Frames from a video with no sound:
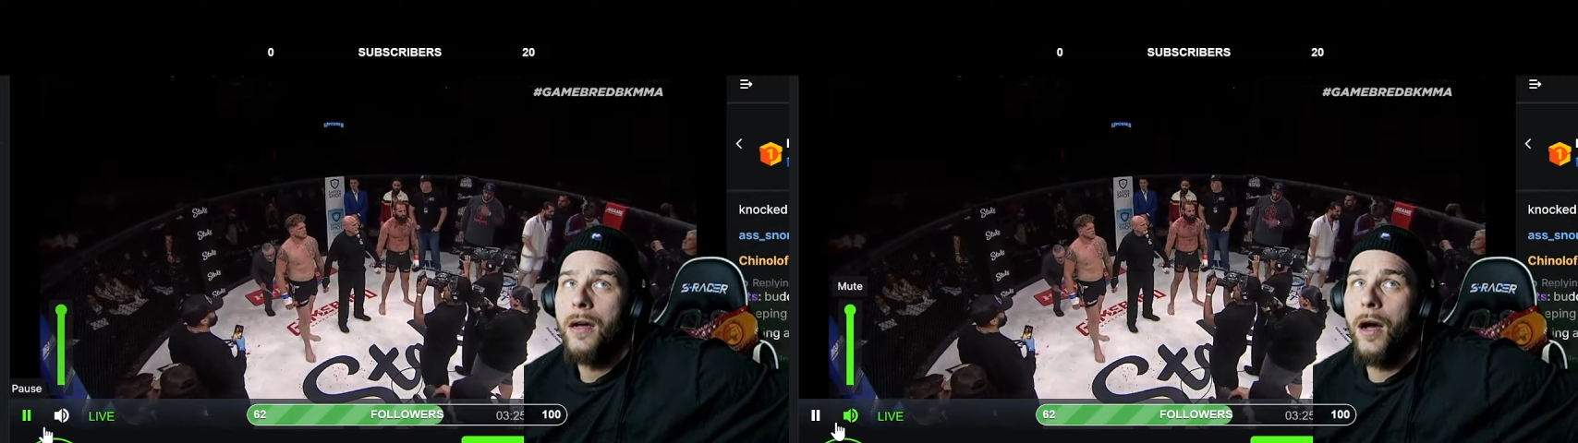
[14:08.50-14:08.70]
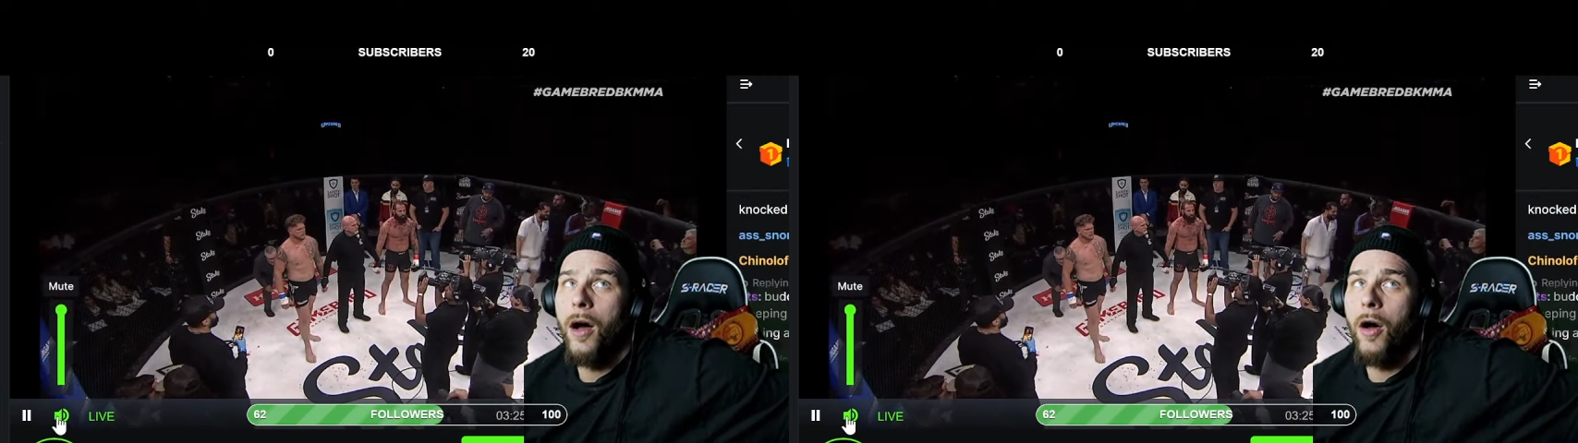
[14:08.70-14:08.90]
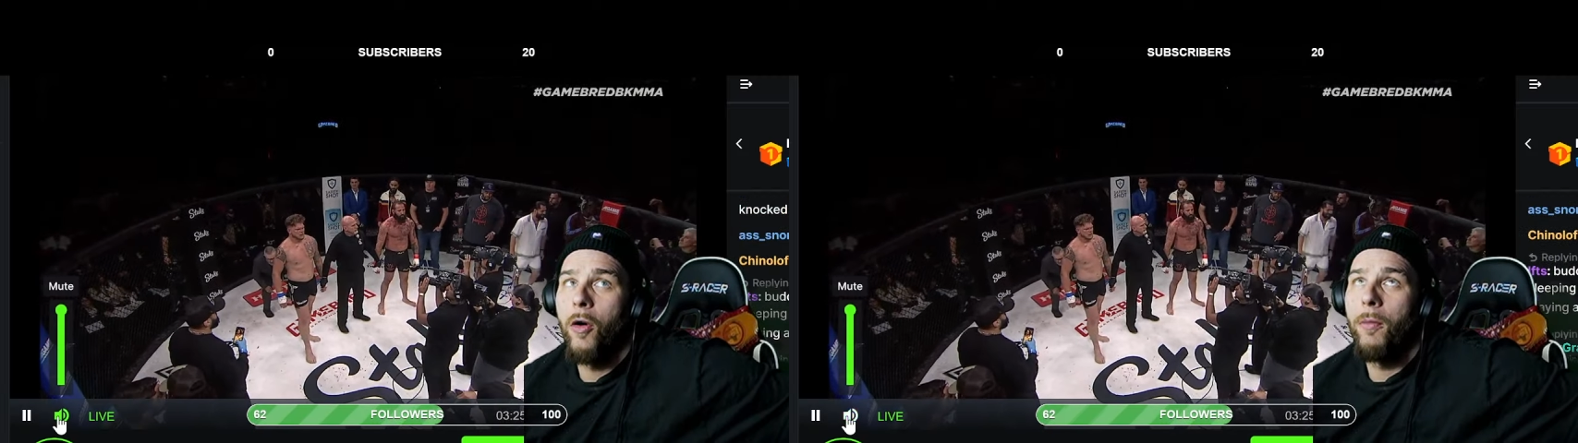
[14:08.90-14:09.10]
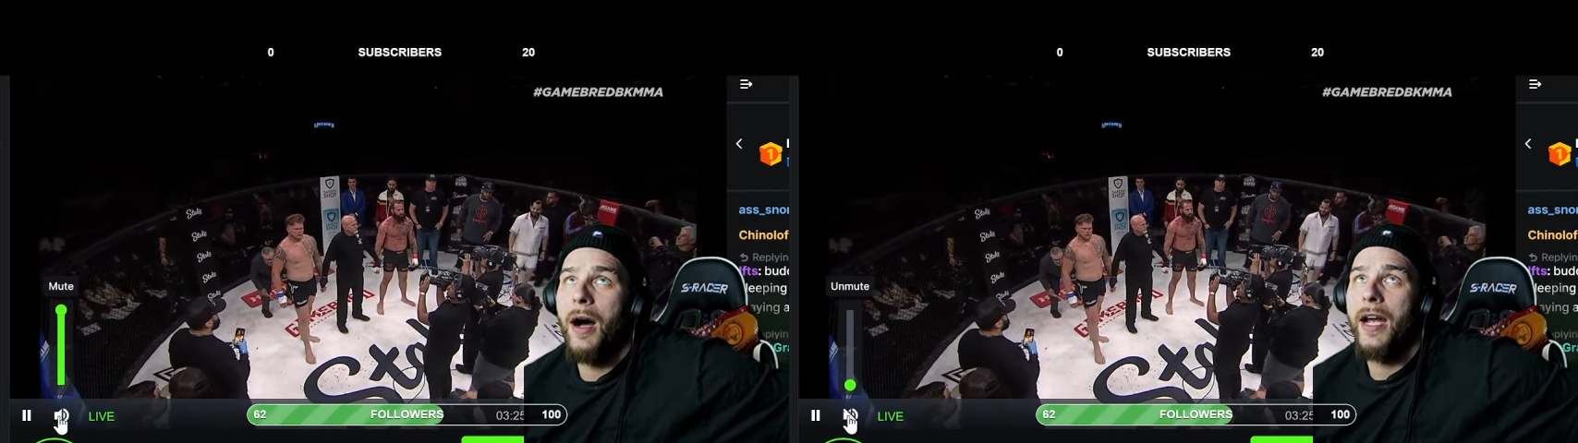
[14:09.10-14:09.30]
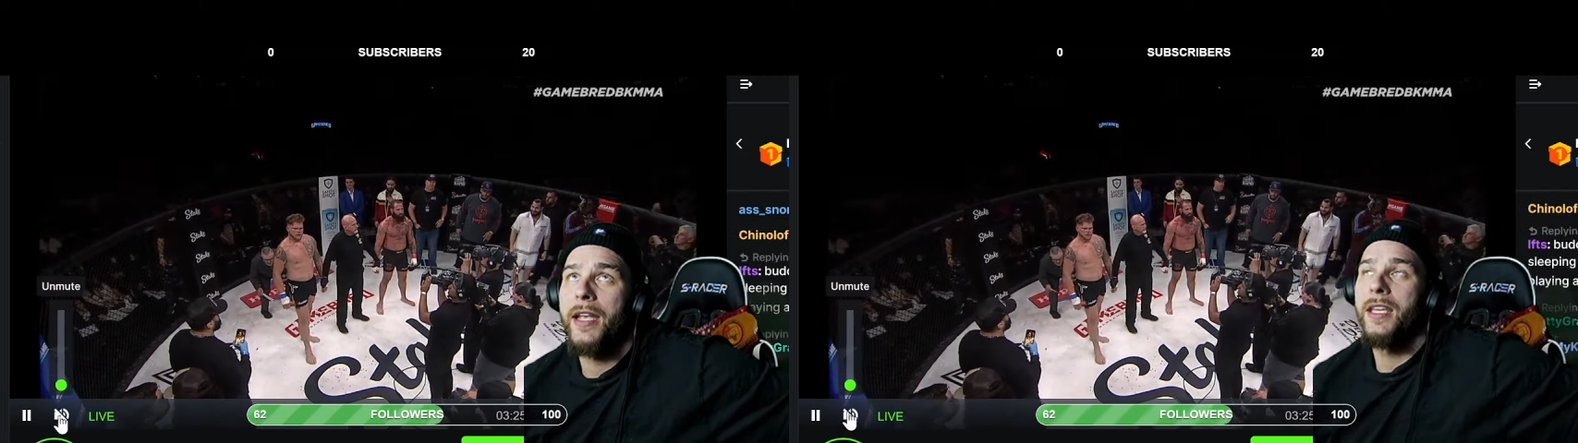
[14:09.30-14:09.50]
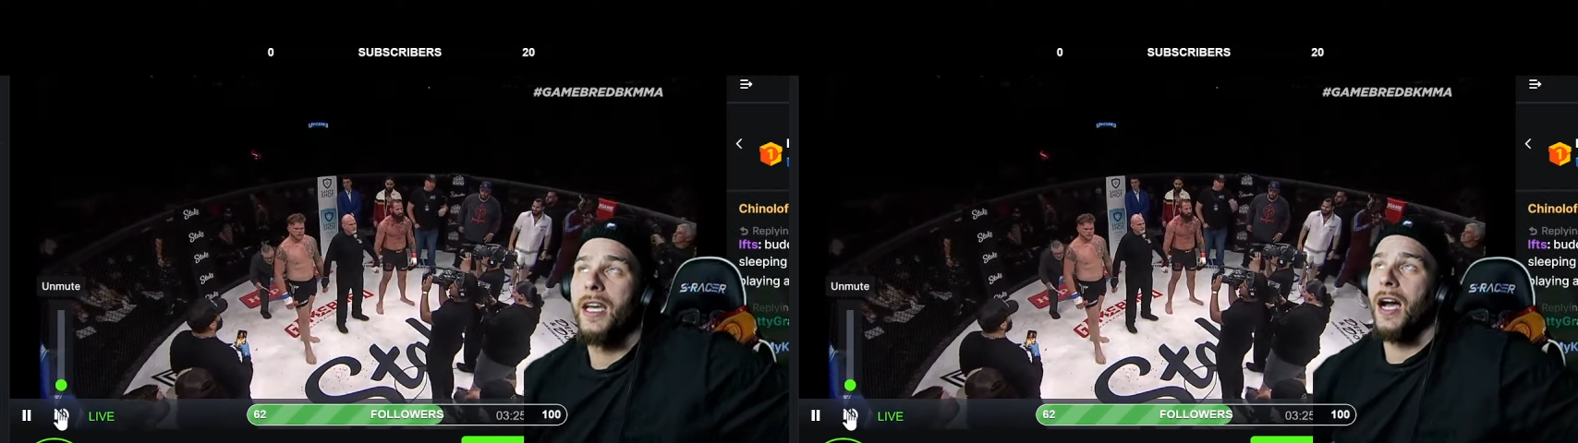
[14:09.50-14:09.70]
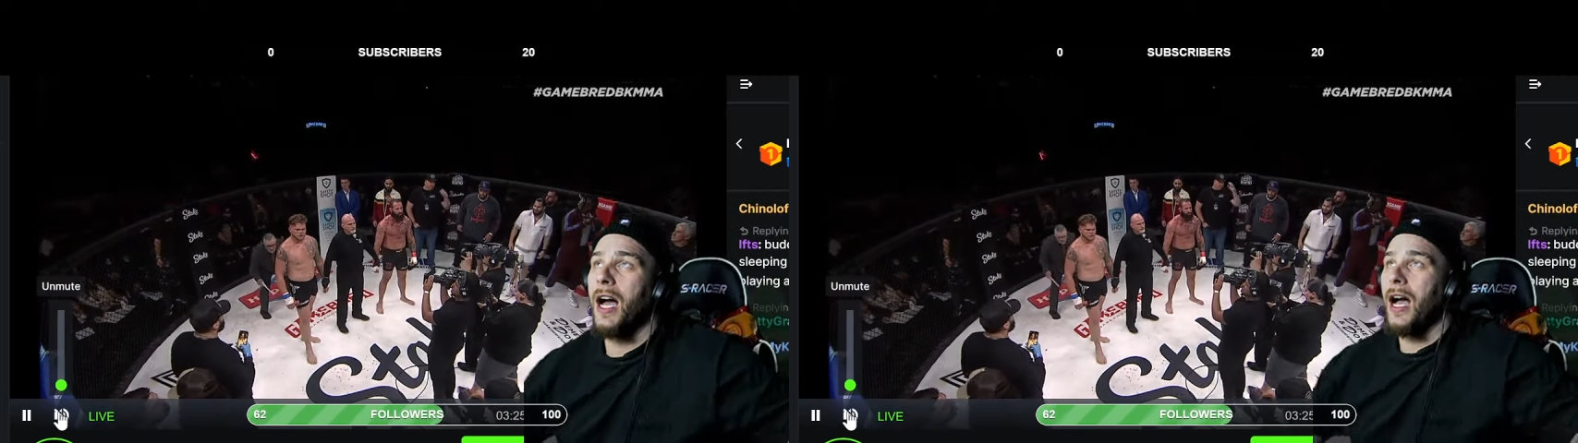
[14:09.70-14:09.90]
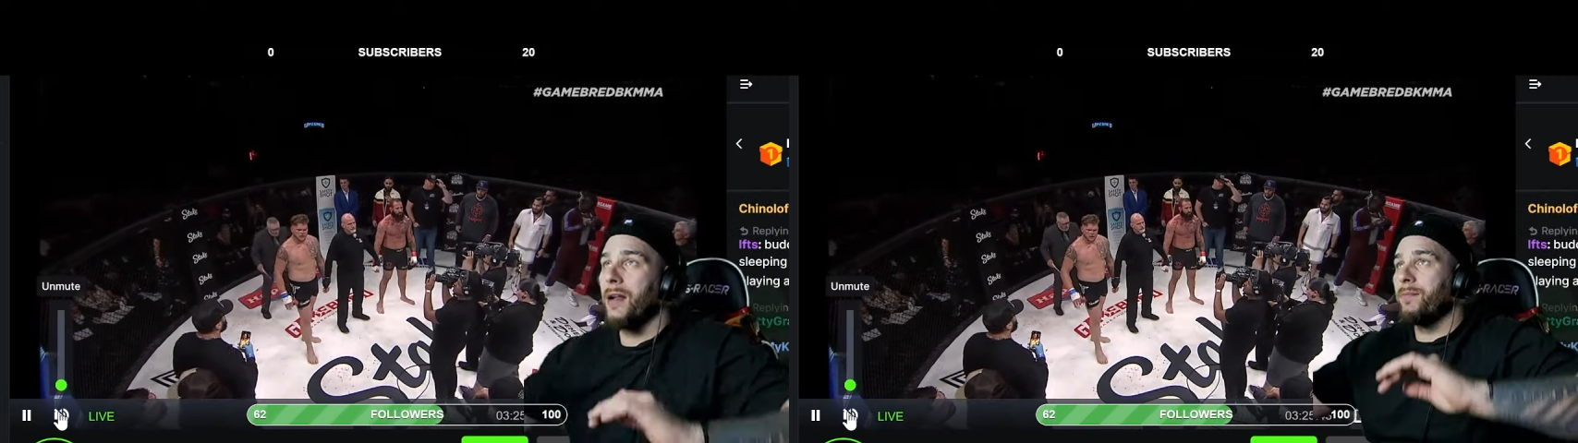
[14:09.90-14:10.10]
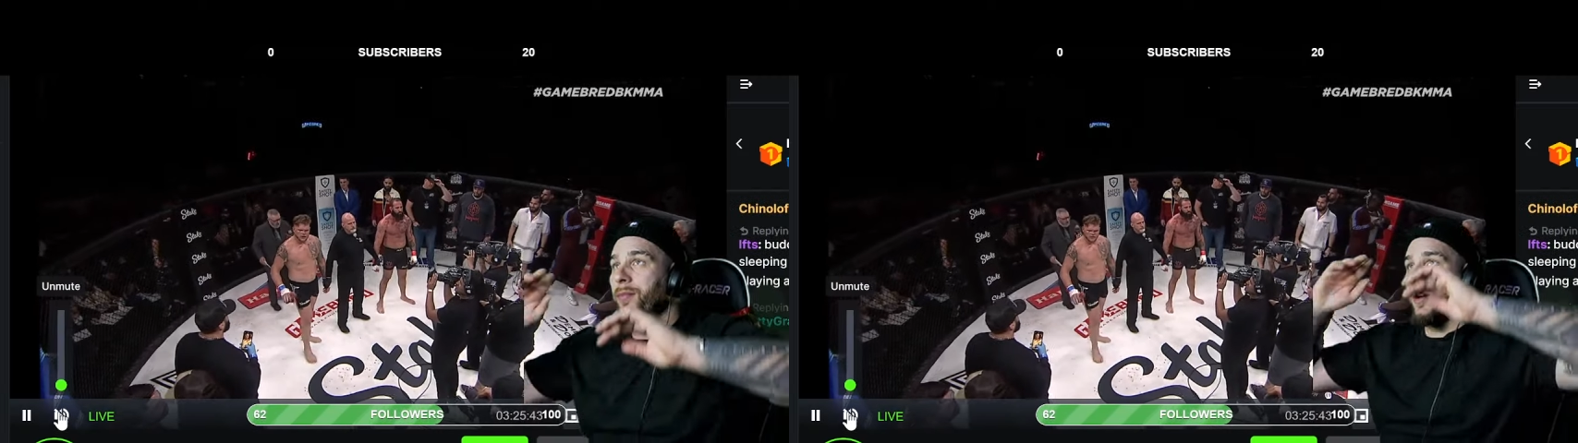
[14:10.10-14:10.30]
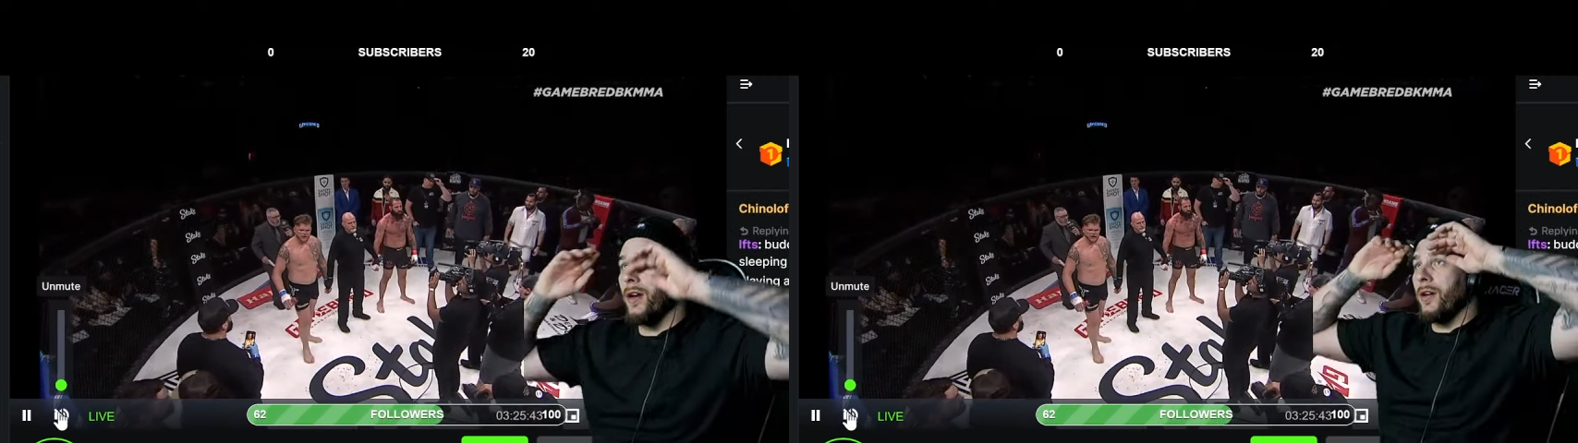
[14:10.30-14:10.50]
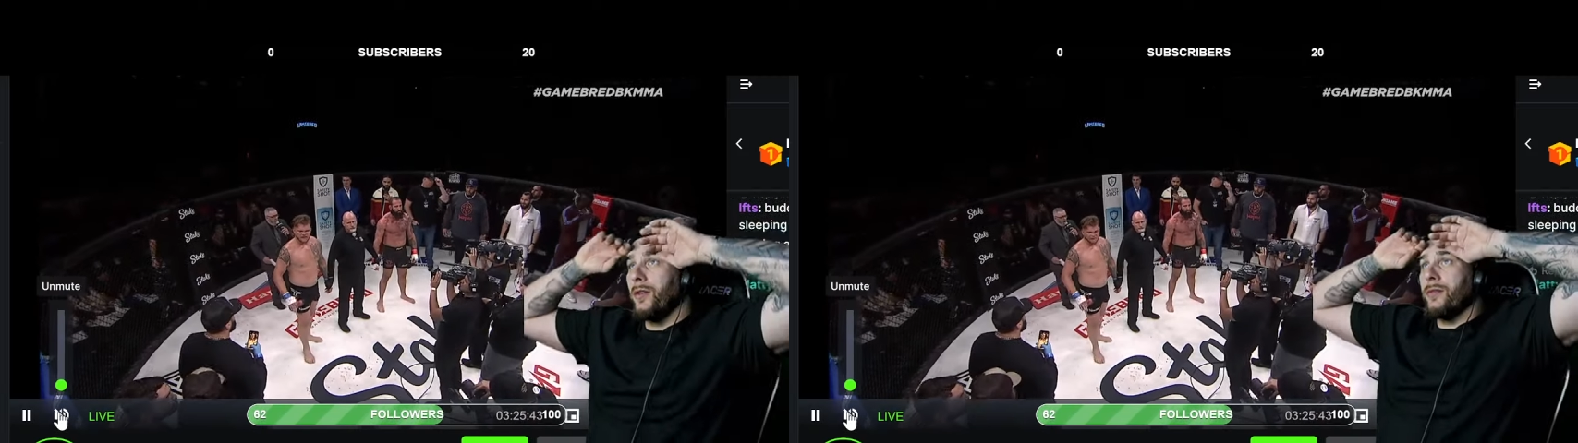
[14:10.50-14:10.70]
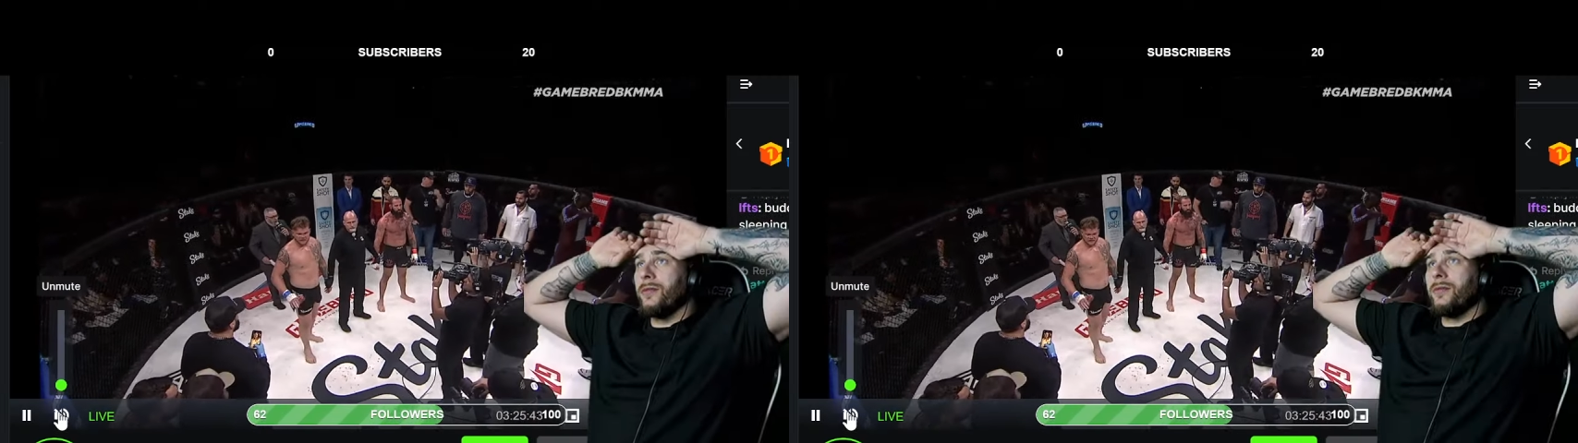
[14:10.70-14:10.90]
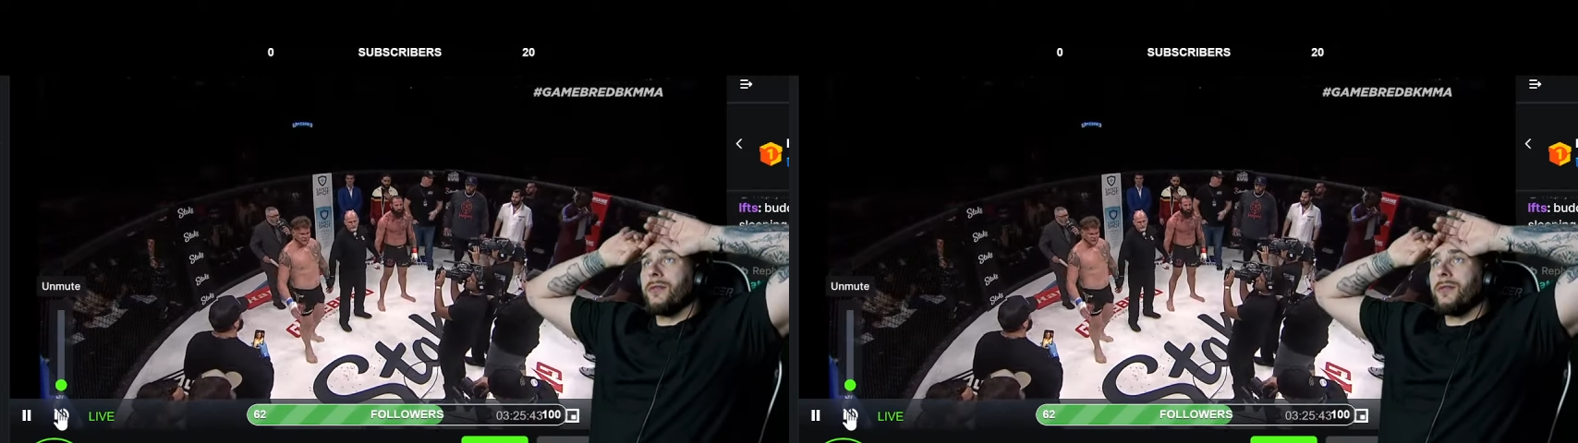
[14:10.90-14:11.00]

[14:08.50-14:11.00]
Oh, my God, bro.